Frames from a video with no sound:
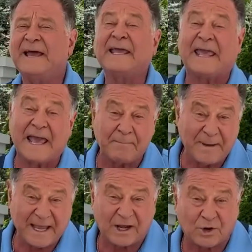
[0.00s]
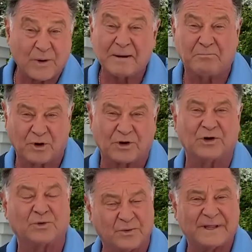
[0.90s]
Can't make a great
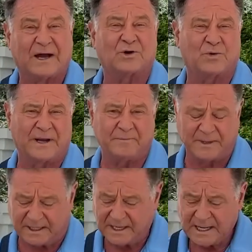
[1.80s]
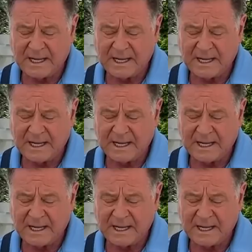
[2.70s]
burger without great meat.